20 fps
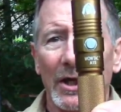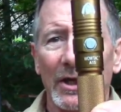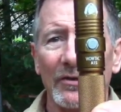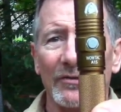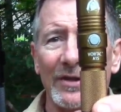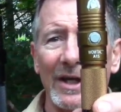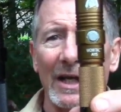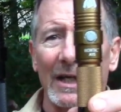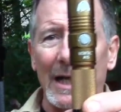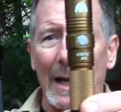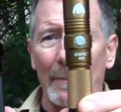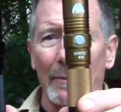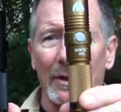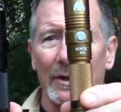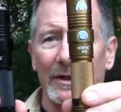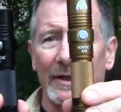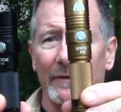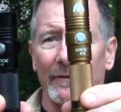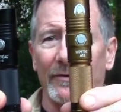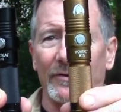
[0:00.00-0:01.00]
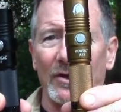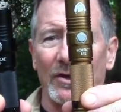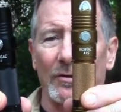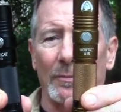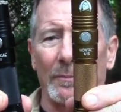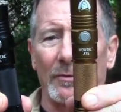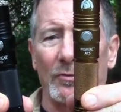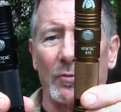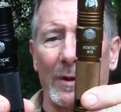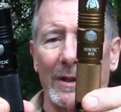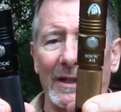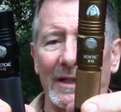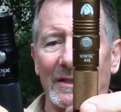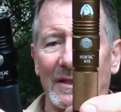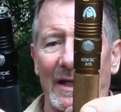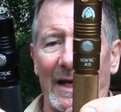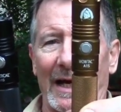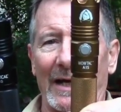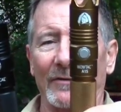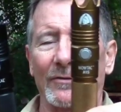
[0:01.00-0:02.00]
you can see a couple of differences between
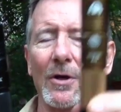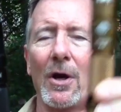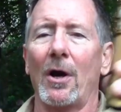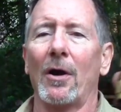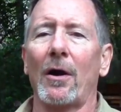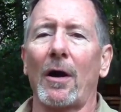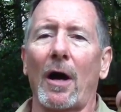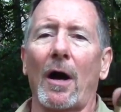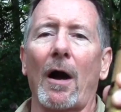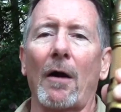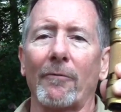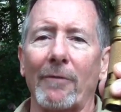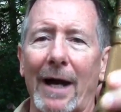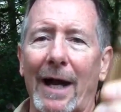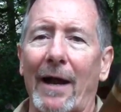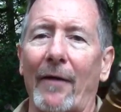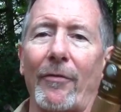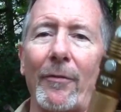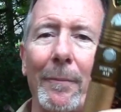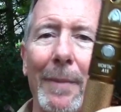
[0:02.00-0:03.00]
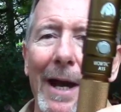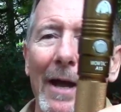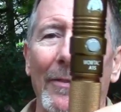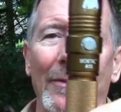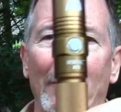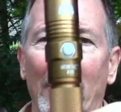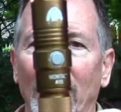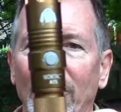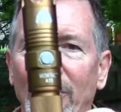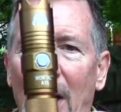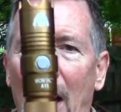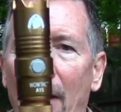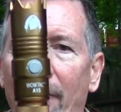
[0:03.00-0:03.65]
these lights. Right off the bat, the most